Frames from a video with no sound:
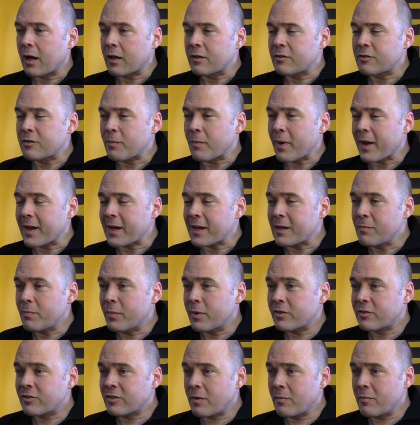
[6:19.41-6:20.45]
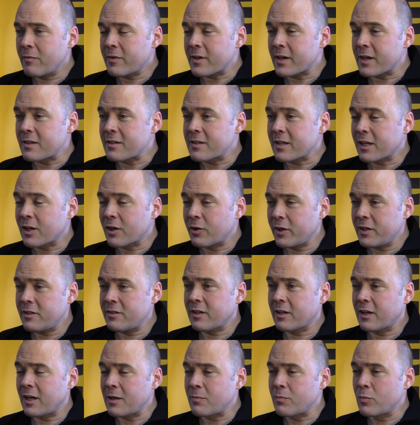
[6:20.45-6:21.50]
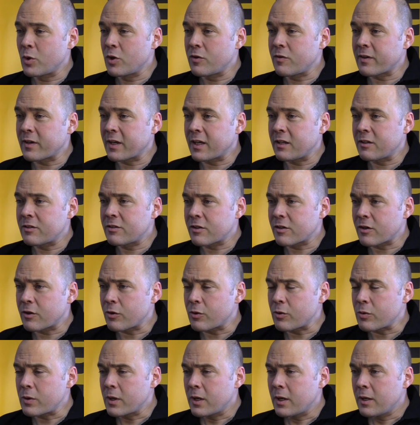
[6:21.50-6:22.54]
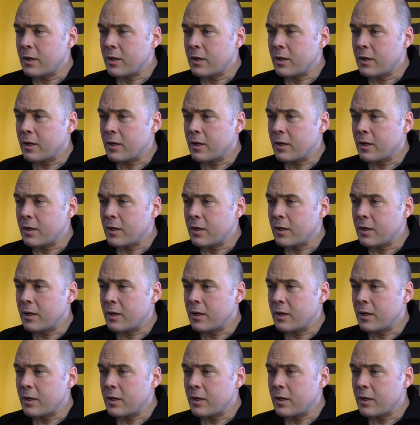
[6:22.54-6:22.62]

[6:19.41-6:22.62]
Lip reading: domain, but some of it is increasingly moving into